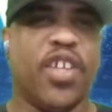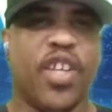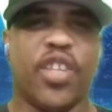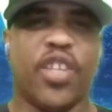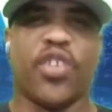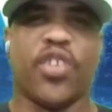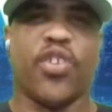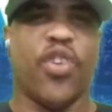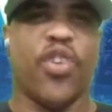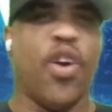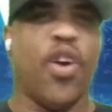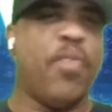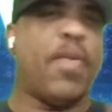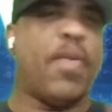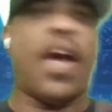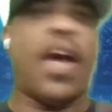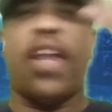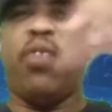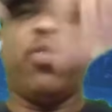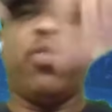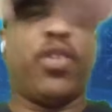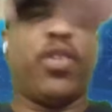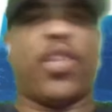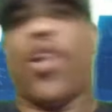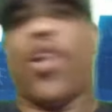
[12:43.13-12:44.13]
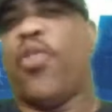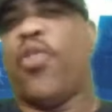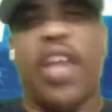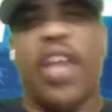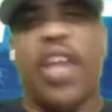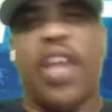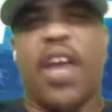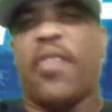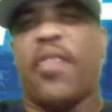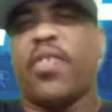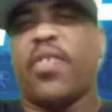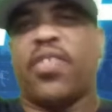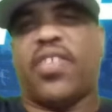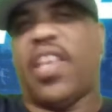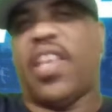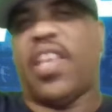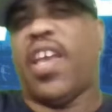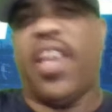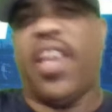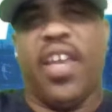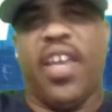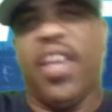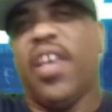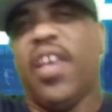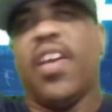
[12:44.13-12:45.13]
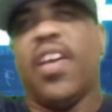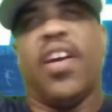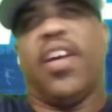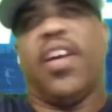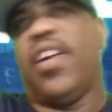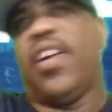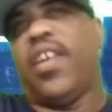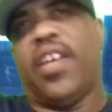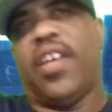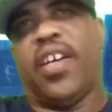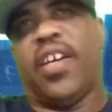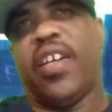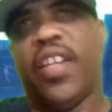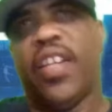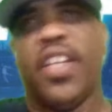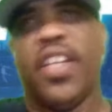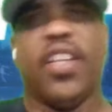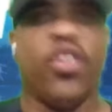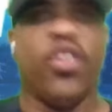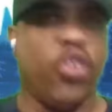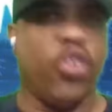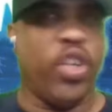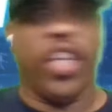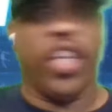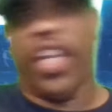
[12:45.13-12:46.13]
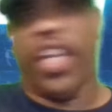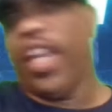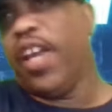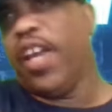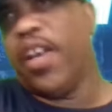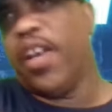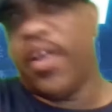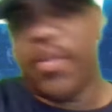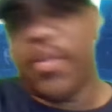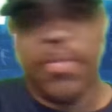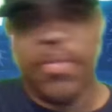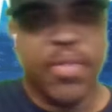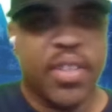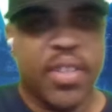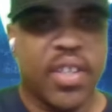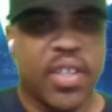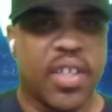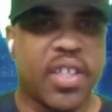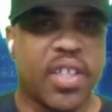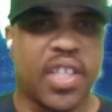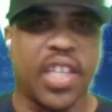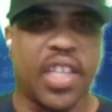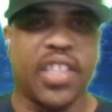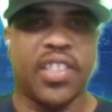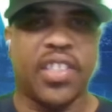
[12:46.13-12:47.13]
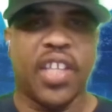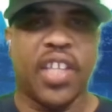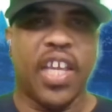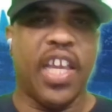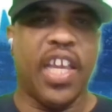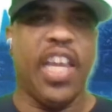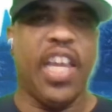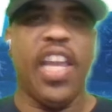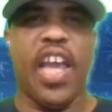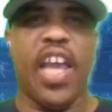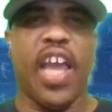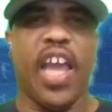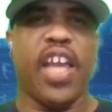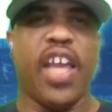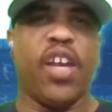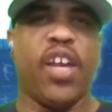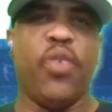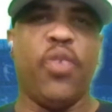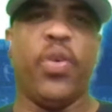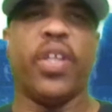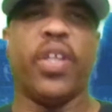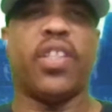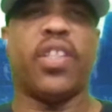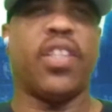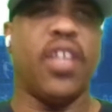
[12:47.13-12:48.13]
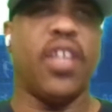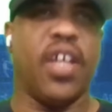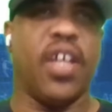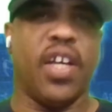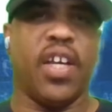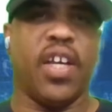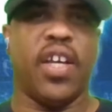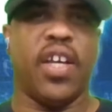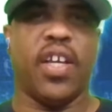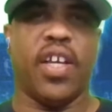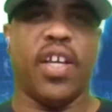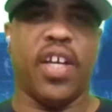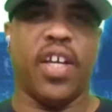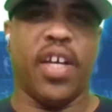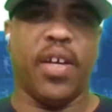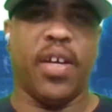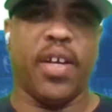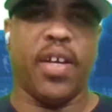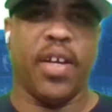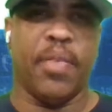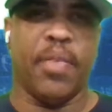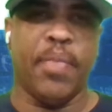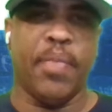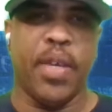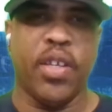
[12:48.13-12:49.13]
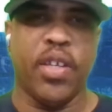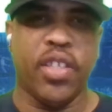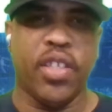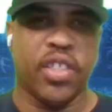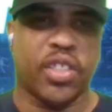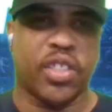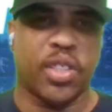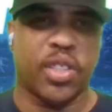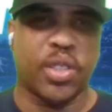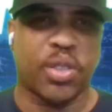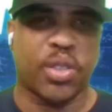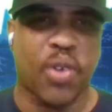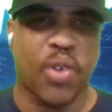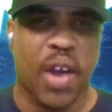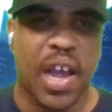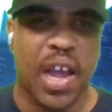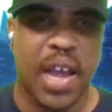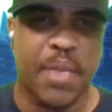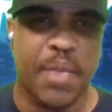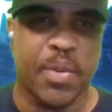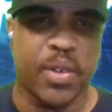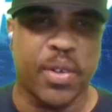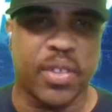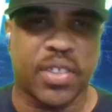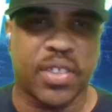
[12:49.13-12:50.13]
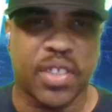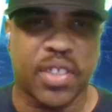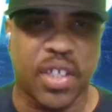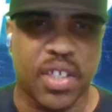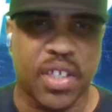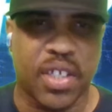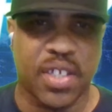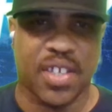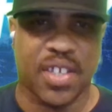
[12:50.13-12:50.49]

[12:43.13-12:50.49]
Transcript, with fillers: So nobody was gonna never say uh, him because he hanging with uh, a million subscribers, the